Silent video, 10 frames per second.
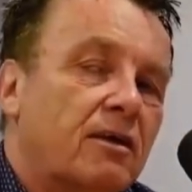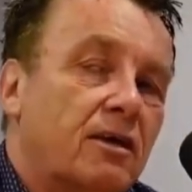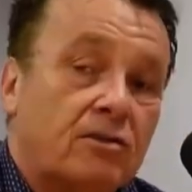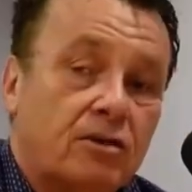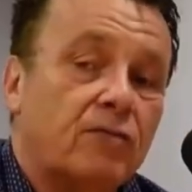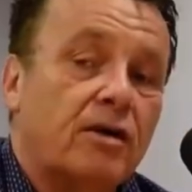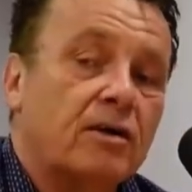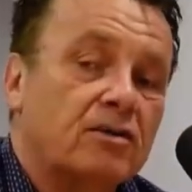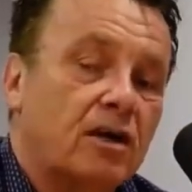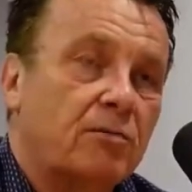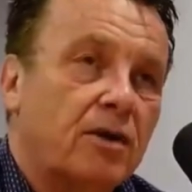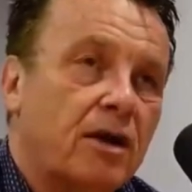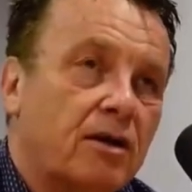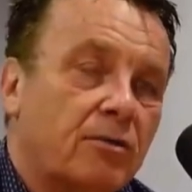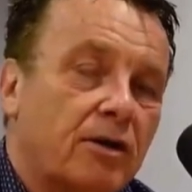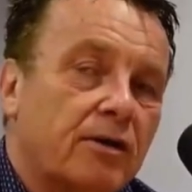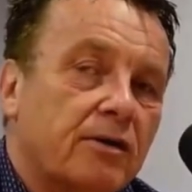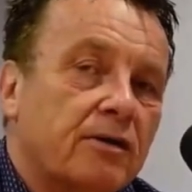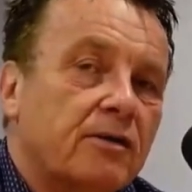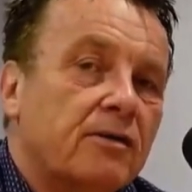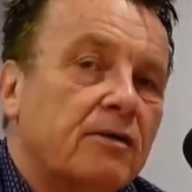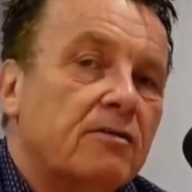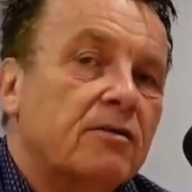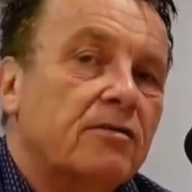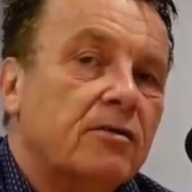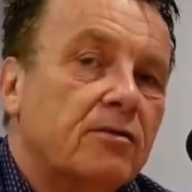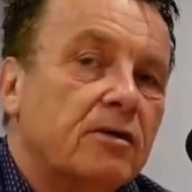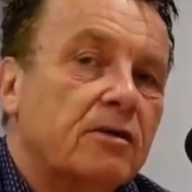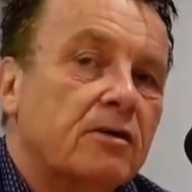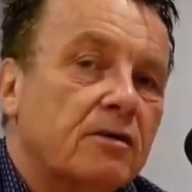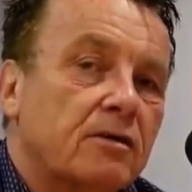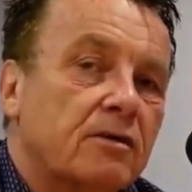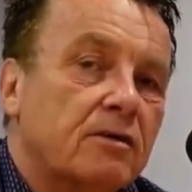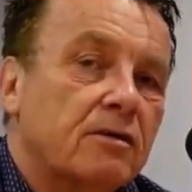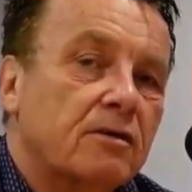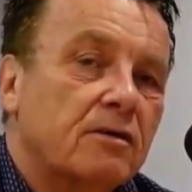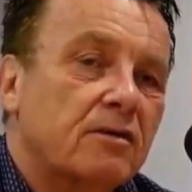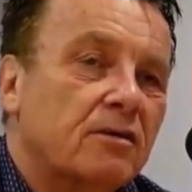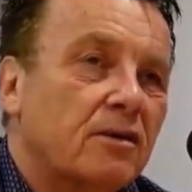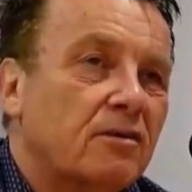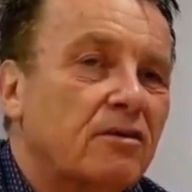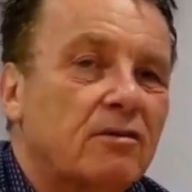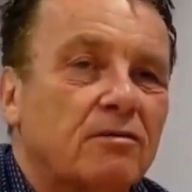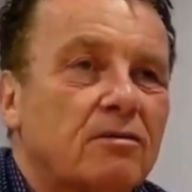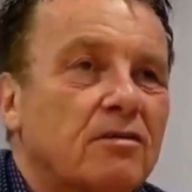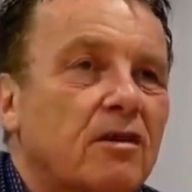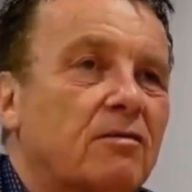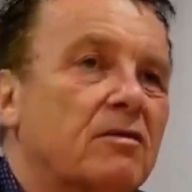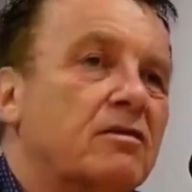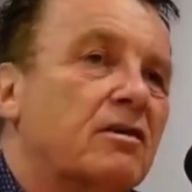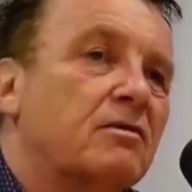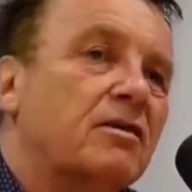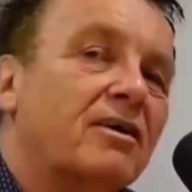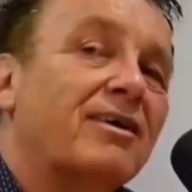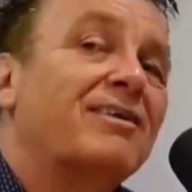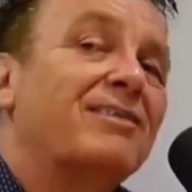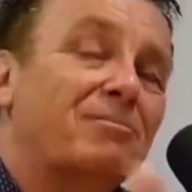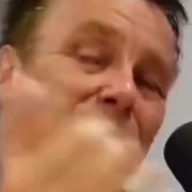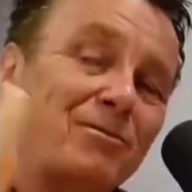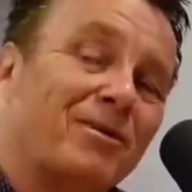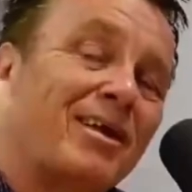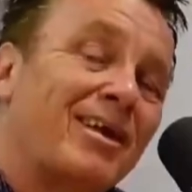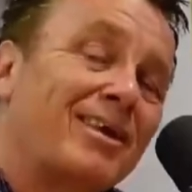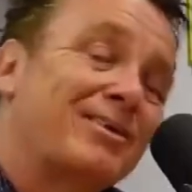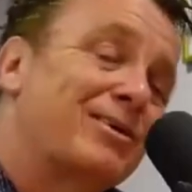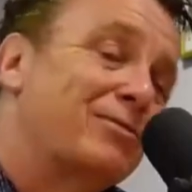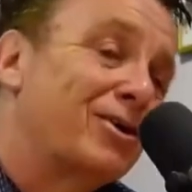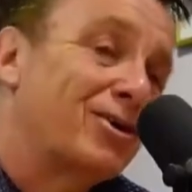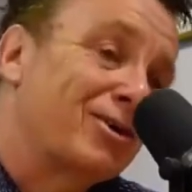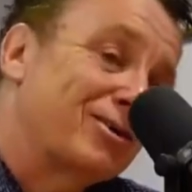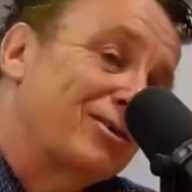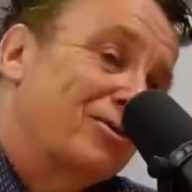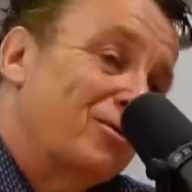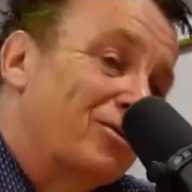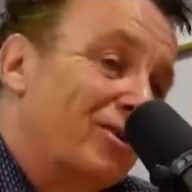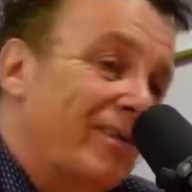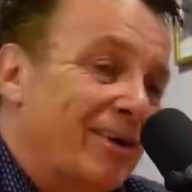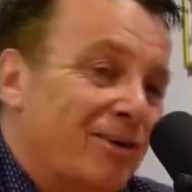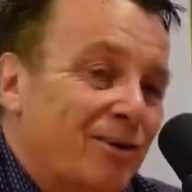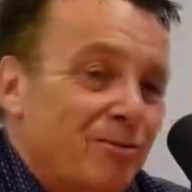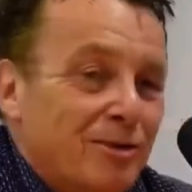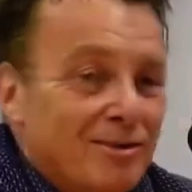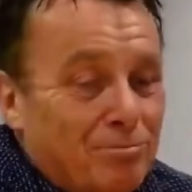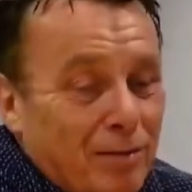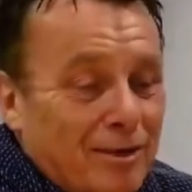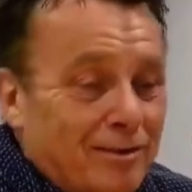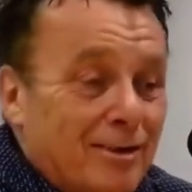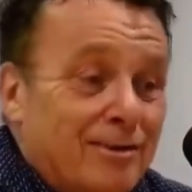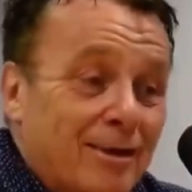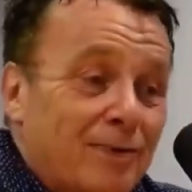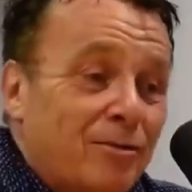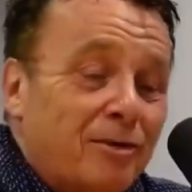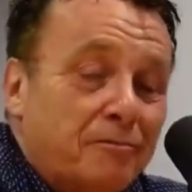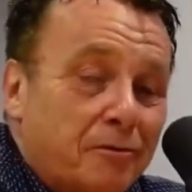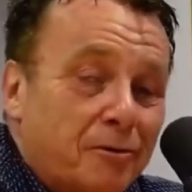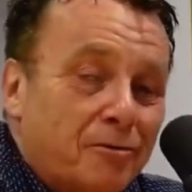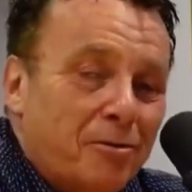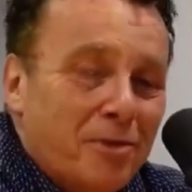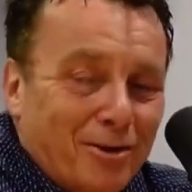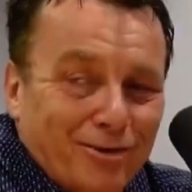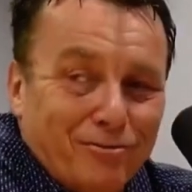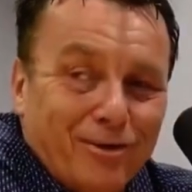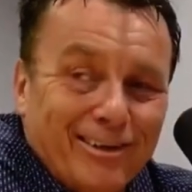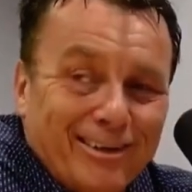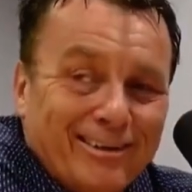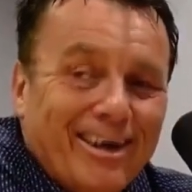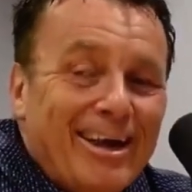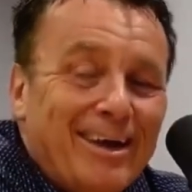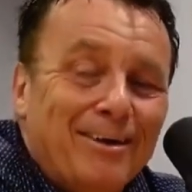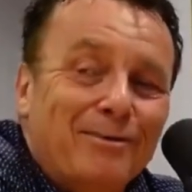and turned around to shake me hand. I went 51. I said, you so and so. And Tommy Cox, the tournament director, heard me basically tell him what I thought of him. I got fined, and I